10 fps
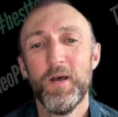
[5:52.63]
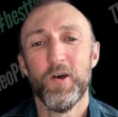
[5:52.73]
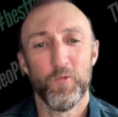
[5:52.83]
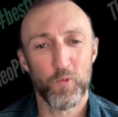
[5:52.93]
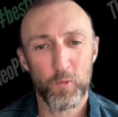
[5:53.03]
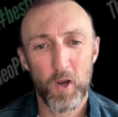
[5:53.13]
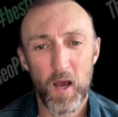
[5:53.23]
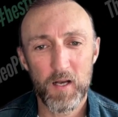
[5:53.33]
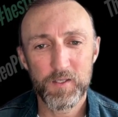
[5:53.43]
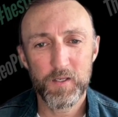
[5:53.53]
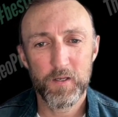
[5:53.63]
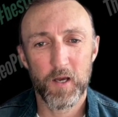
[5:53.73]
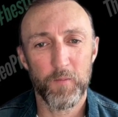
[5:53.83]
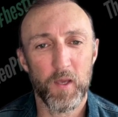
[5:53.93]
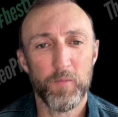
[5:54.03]
and rumor has it
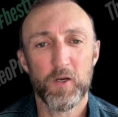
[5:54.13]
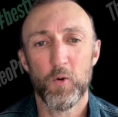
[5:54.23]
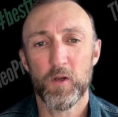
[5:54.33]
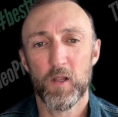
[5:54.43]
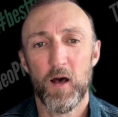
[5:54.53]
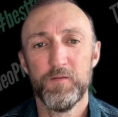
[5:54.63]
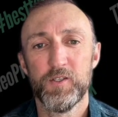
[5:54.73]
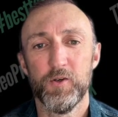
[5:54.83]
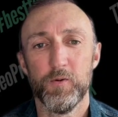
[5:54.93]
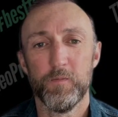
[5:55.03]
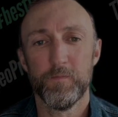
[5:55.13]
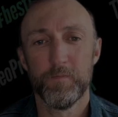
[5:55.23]
I may be going live soon.